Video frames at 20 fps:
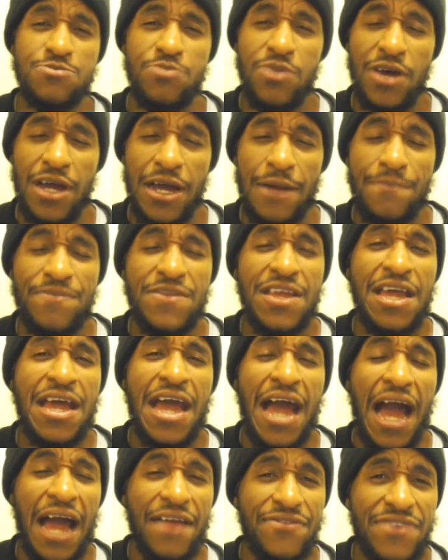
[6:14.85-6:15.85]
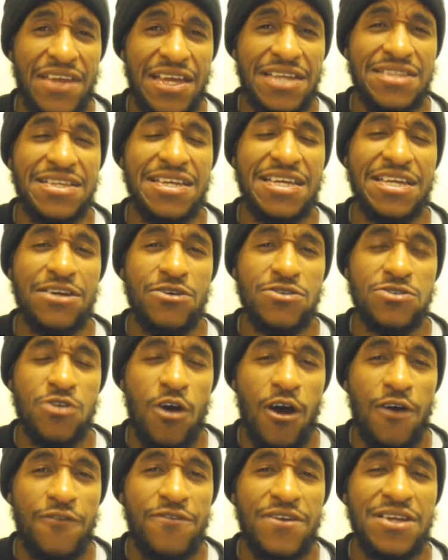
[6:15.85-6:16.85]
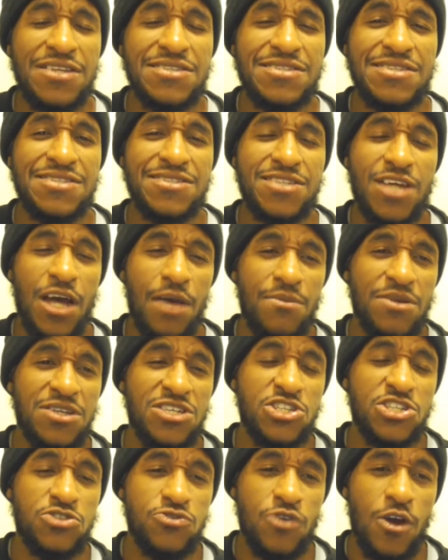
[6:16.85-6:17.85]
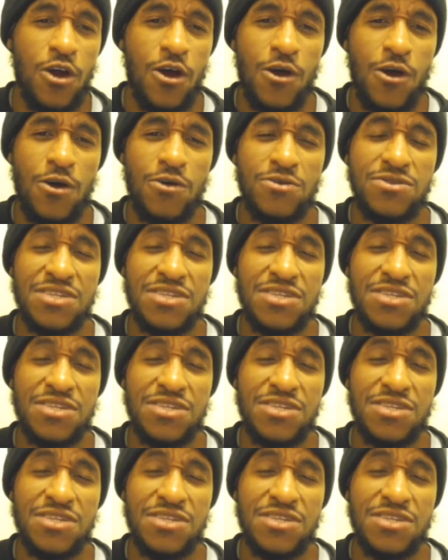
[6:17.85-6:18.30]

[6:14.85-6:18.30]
But I think the Eagles offense is coming strong.